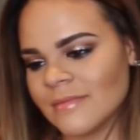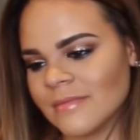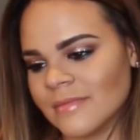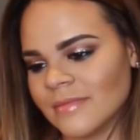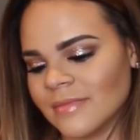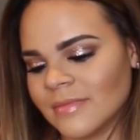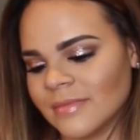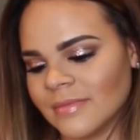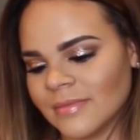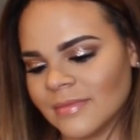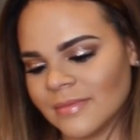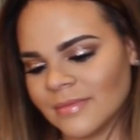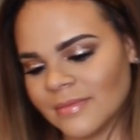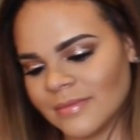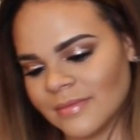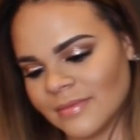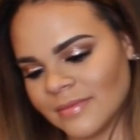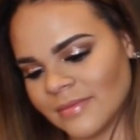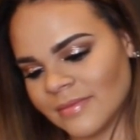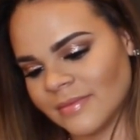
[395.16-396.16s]

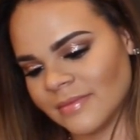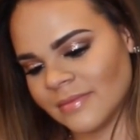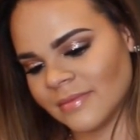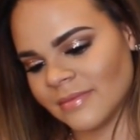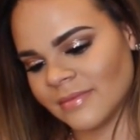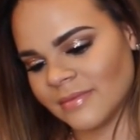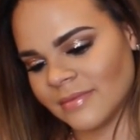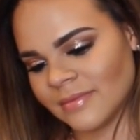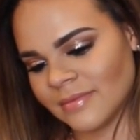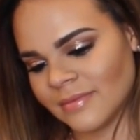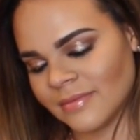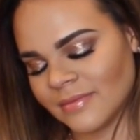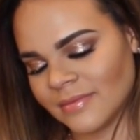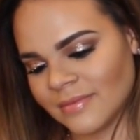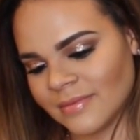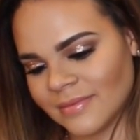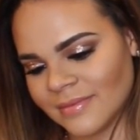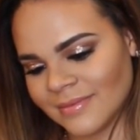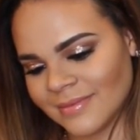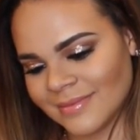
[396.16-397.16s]

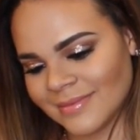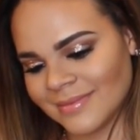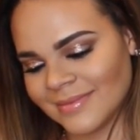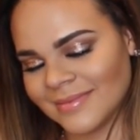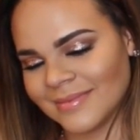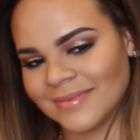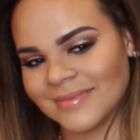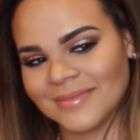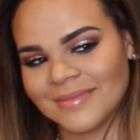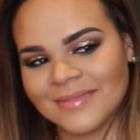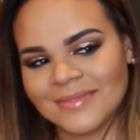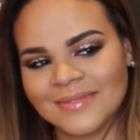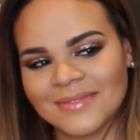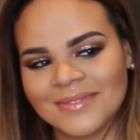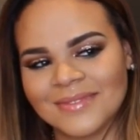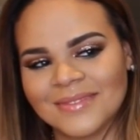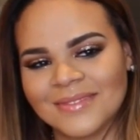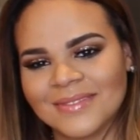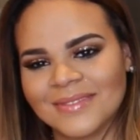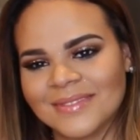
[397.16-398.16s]

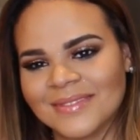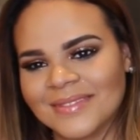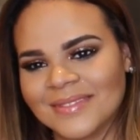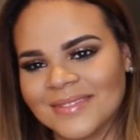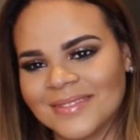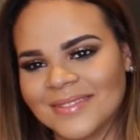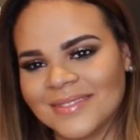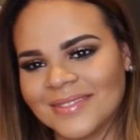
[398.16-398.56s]
No words are spoken by the person on screen.